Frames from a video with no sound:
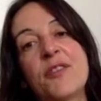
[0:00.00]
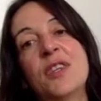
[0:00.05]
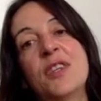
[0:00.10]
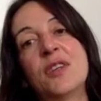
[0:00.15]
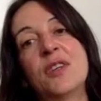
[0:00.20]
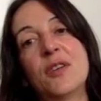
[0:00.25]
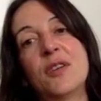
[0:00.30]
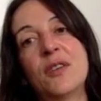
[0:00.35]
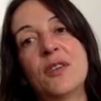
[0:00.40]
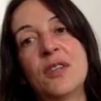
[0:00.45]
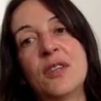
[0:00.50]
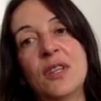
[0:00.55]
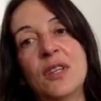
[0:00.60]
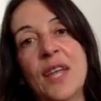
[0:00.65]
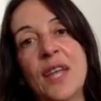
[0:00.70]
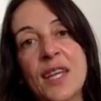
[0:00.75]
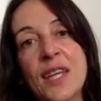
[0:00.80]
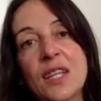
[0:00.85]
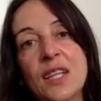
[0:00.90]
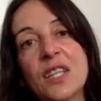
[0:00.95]
the
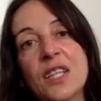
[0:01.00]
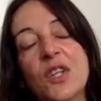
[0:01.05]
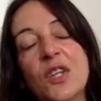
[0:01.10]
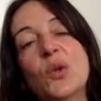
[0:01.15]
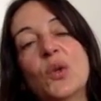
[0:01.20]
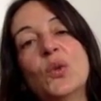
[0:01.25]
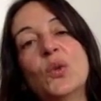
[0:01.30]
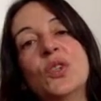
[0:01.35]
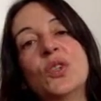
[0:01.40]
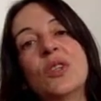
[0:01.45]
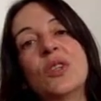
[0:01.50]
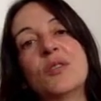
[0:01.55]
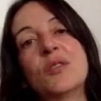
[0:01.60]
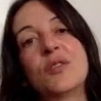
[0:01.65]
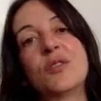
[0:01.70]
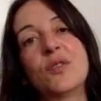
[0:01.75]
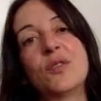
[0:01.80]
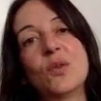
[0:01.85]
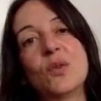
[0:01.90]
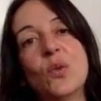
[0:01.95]
likelihood
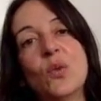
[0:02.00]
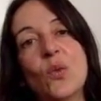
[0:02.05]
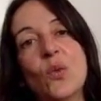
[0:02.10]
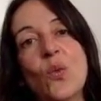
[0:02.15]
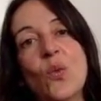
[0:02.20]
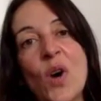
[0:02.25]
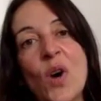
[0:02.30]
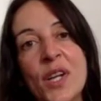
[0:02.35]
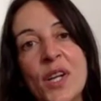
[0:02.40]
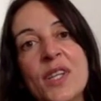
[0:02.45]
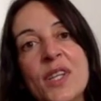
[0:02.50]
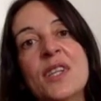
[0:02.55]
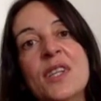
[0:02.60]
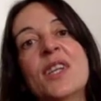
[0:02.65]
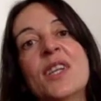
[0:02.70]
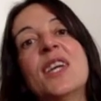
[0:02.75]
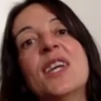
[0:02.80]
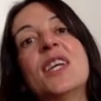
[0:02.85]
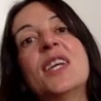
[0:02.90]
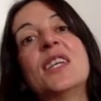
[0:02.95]
of
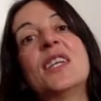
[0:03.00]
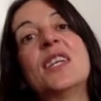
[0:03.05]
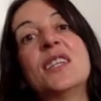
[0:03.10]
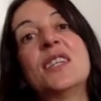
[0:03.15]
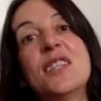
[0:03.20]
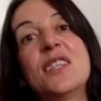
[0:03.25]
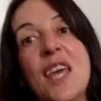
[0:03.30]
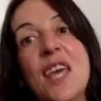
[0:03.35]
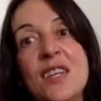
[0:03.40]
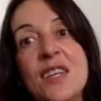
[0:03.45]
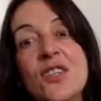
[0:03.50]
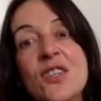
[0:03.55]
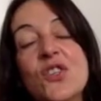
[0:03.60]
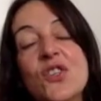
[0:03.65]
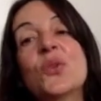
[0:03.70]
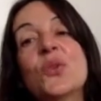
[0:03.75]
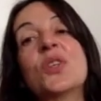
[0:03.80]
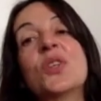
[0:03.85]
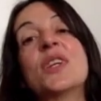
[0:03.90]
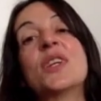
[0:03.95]
1 in 10
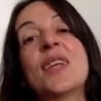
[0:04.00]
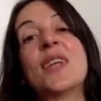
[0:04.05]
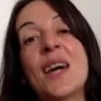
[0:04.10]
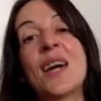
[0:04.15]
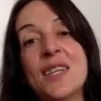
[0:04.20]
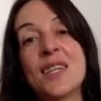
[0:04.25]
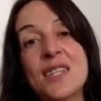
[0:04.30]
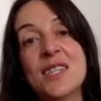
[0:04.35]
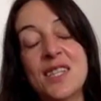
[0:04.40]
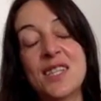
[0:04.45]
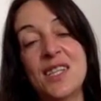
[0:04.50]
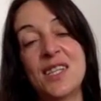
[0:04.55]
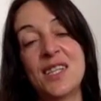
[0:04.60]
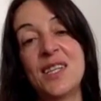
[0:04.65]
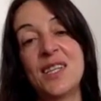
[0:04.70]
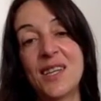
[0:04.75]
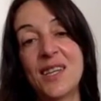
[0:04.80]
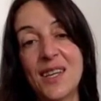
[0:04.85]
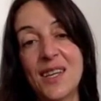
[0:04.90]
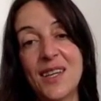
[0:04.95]
to the
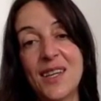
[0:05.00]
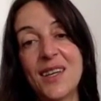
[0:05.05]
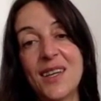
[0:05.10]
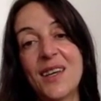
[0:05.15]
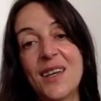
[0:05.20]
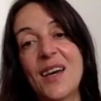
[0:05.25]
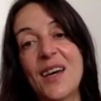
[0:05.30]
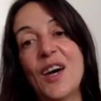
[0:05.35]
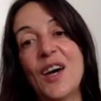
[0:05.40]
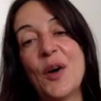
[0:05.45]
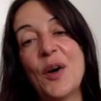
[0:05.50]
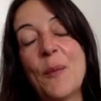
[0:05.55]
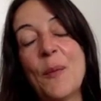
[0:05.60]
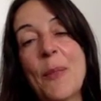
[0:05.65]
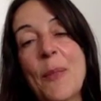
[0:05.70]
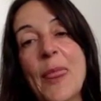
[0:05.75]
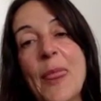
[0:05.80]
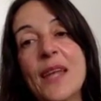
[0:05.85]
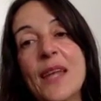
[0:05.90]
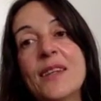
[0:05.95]
90.
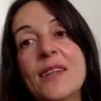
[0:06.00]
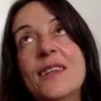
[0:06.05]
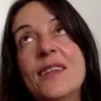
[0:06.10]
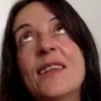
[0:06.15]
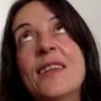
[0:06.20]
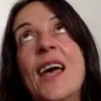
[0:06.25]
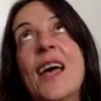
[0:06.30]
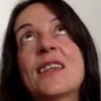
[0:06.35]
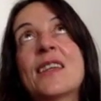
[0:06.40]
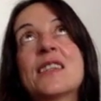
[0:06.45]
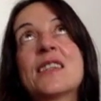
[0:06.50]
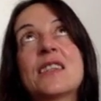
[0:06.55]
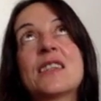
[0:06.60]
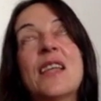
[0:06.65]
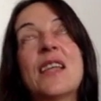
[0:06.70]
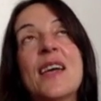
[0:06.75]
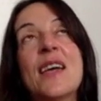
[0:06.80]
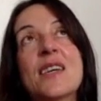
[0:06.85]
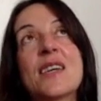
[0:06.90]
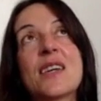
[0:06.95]
And that's
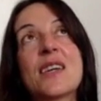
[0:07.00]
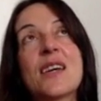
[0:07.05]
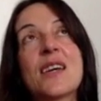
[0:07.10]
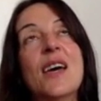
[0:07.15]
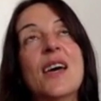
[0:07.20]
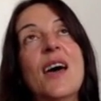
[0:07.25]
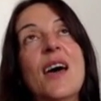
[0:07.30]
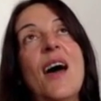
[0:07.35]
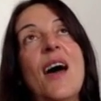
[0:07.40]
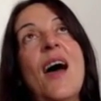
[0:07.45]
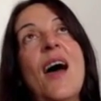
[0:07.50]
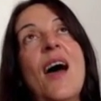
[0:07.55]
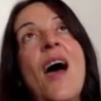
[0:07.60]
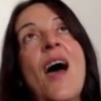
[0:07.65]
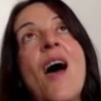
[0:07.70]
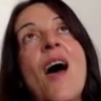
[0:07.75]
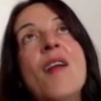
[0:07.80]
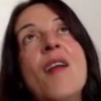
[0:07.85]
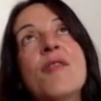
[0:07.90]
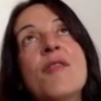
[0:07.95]
like
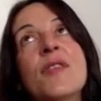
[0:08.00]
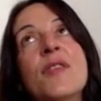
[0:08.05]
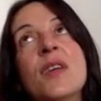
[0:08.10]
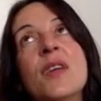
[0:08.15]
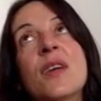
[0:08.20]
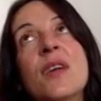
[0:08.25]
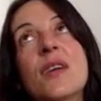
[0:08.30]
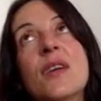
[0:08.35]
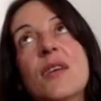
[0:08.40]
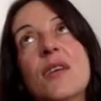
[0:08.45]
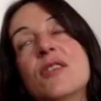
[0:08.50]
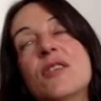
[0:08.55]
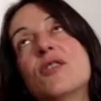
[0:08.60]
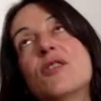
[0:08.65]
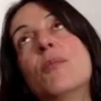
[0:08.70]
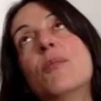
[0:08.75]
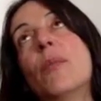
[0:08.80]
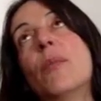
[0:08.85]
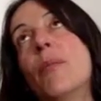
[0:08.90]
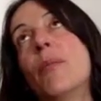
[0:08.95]
having,
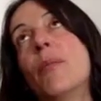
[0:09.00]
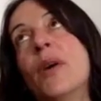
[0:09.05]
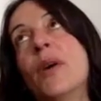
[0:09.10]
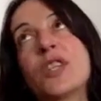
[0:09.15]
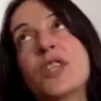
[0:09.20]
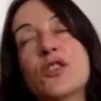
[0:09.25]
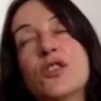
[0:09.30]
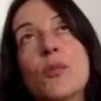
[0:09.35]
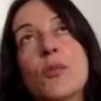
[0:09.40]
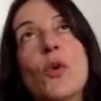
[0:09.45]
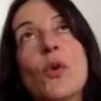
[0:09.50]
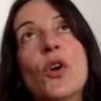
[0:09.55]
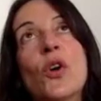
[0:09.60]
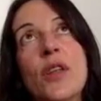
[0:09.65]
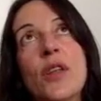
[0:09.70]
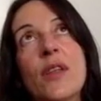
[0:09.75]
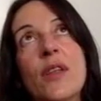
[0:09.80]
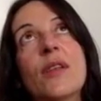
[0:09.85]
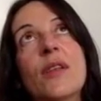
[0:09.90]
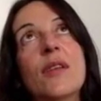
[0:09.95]
it's much
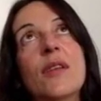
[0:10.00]
more